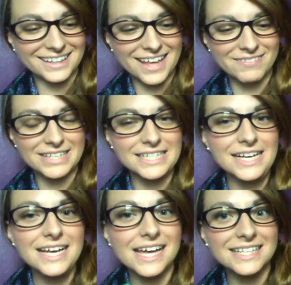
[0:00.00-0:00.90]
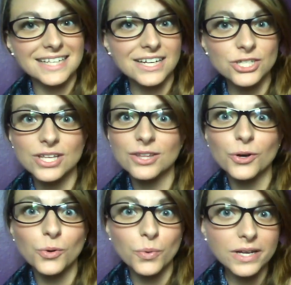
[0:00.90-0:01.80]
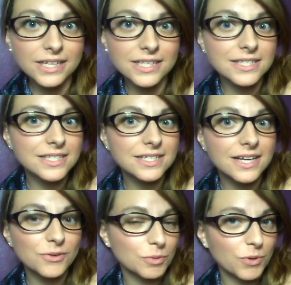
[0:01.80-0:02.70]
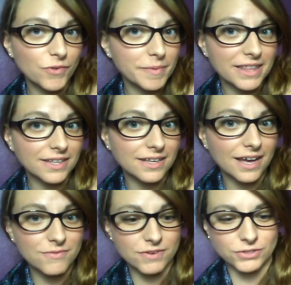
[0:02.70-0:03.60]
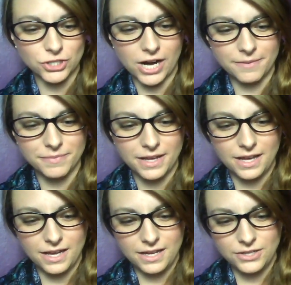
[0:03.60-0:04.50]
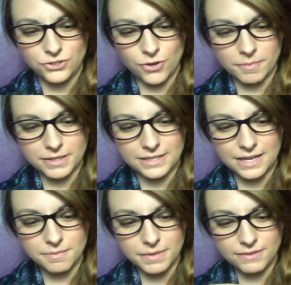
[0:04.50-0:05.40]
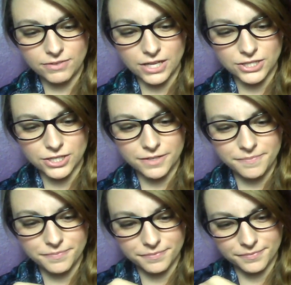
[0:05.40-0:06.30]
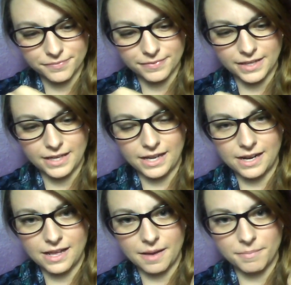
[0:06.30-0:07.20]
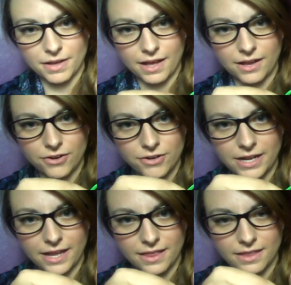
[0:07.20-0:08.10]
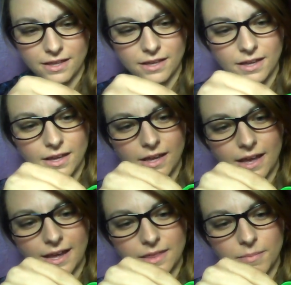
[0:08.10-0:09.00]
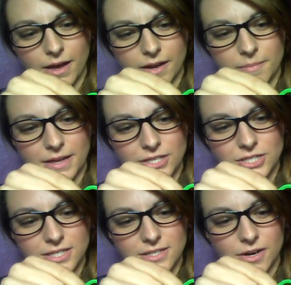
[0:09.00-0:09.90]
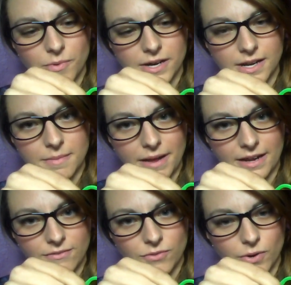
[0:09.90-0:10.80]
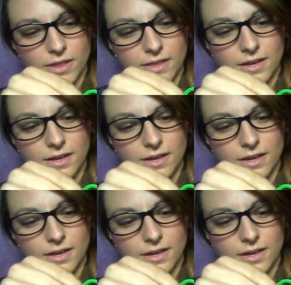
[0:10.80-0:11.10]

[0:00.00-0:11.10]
I love it. And it's actually the quickest removal method I've ever tried. So I'm going to take my flosser, get it up underneath at the bottom, and just start working it back and forth.